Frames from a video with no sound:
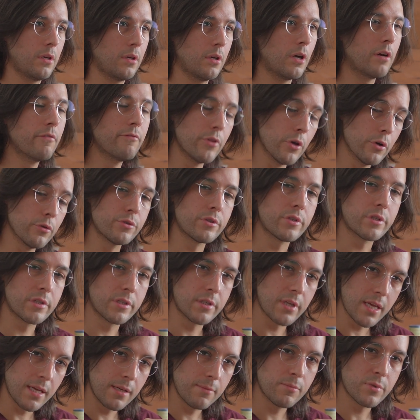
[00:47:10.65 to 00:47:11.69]
of those
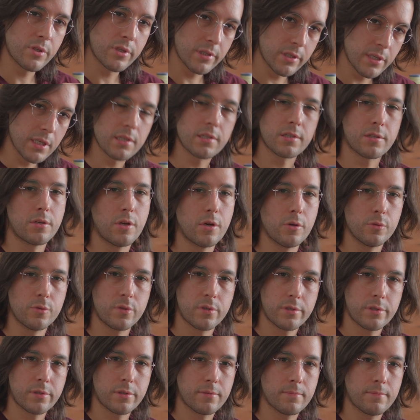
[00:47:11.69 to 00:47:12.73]
same 6
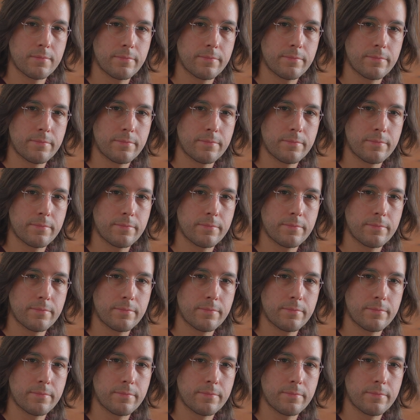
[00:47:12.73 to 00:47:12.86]
notes.